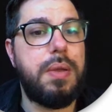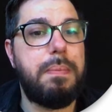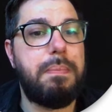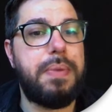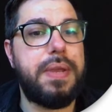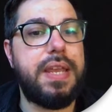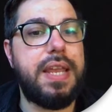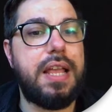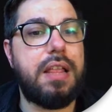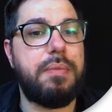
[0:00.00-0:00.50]

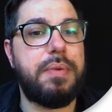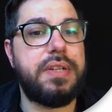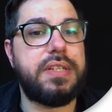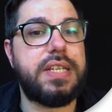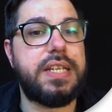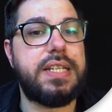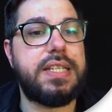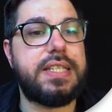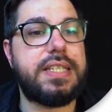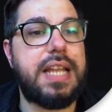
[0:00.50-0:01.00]
P elements
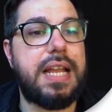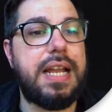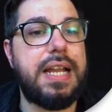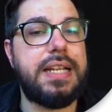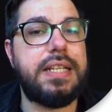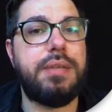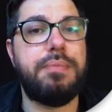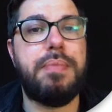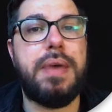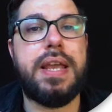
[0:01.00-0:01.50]

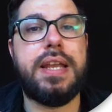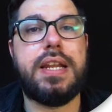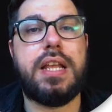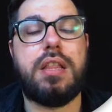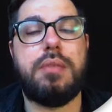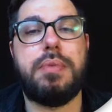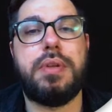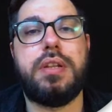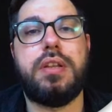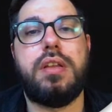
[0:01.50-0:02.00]
inside the main
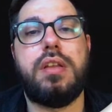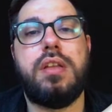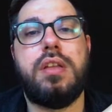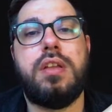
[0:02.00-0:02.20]
element.